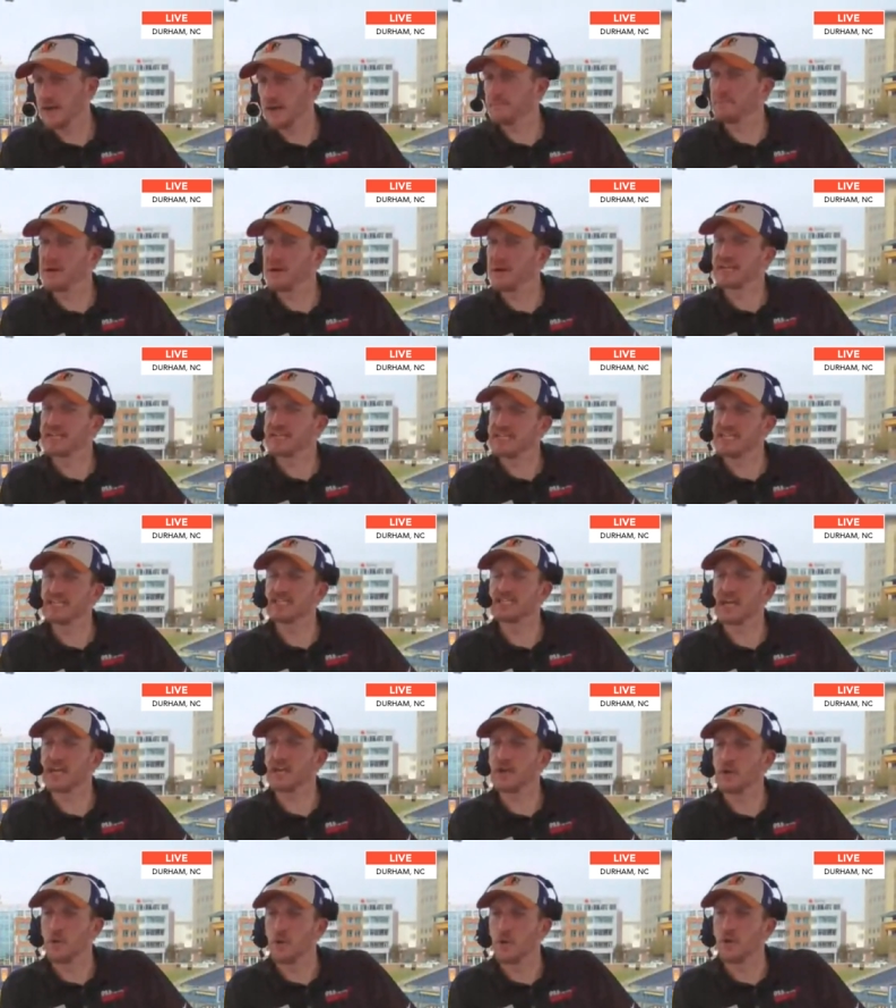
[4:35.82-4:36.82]
beat the heck up
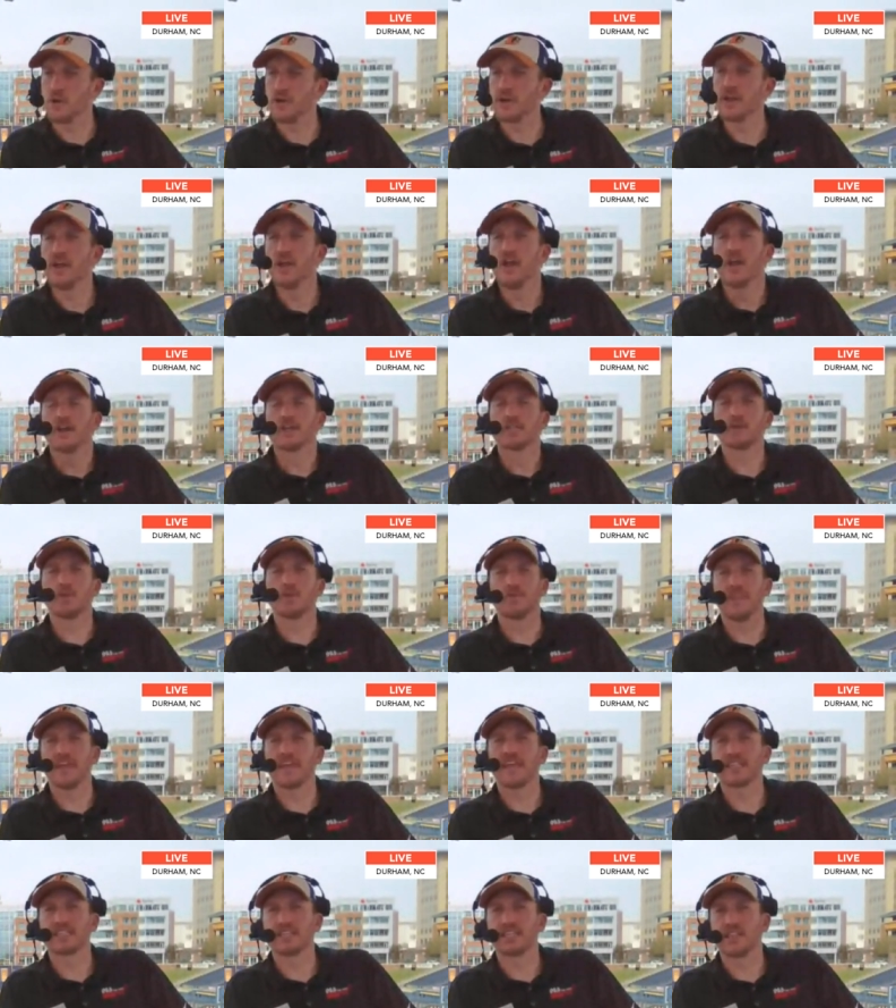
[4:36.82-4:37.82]
by D J Horn,
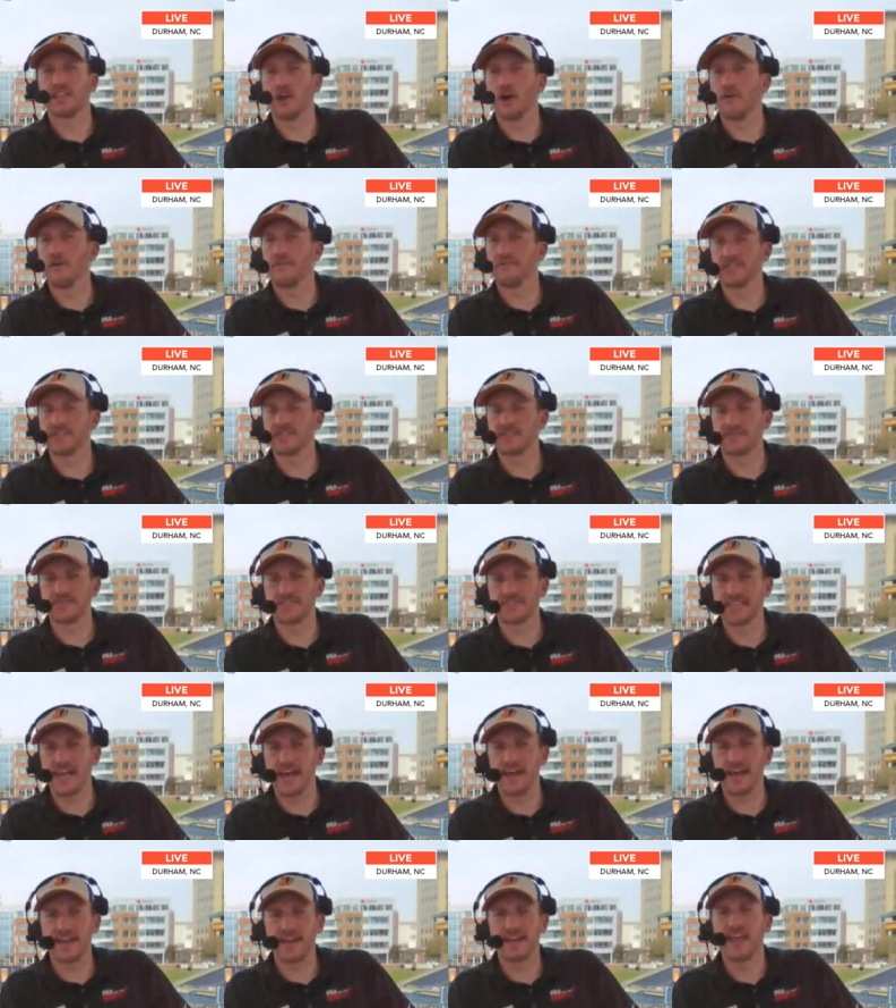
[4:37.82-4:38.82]
so when they get to the
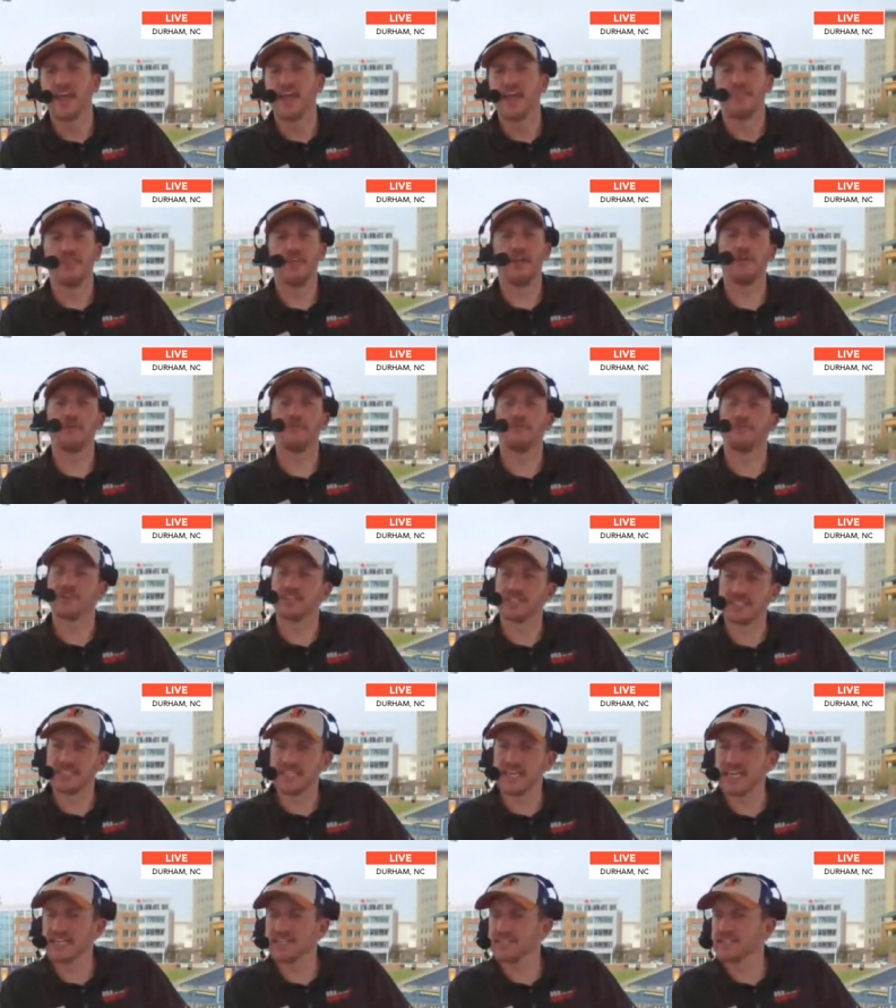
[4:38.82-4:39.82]
offensive side,
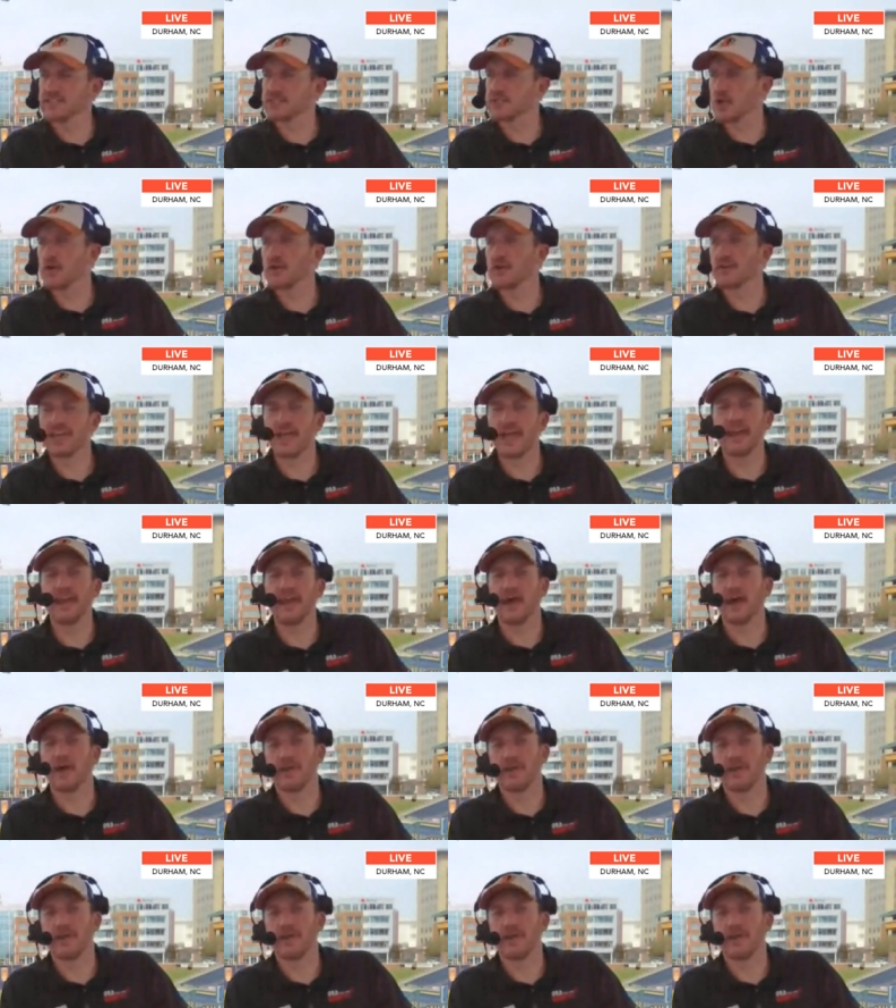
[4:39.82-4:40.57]
they're fatigued as